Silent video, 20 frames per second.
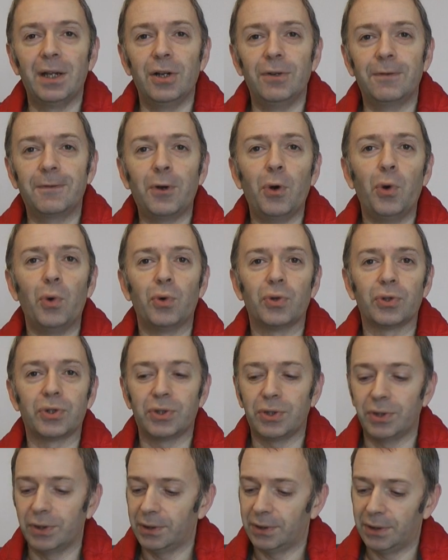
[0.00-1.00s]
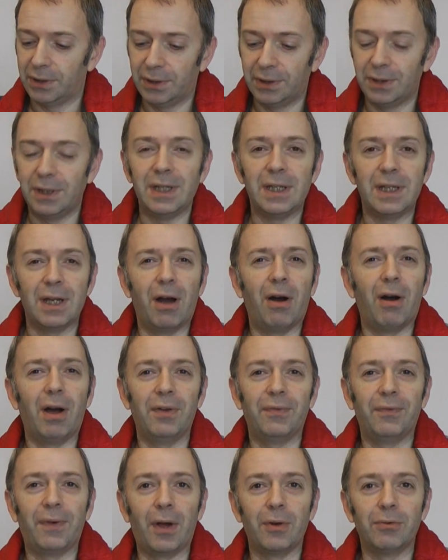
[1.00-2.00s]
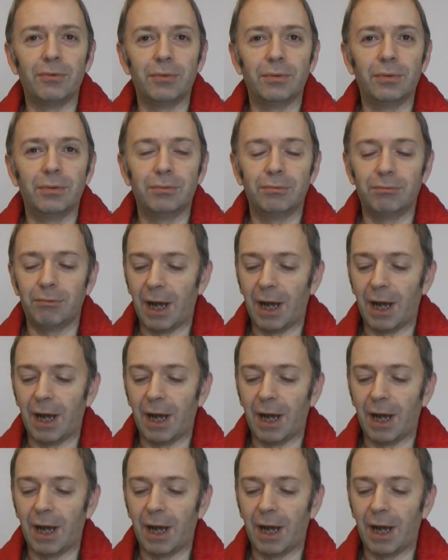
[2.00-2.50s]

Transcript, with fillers: of course the iPhone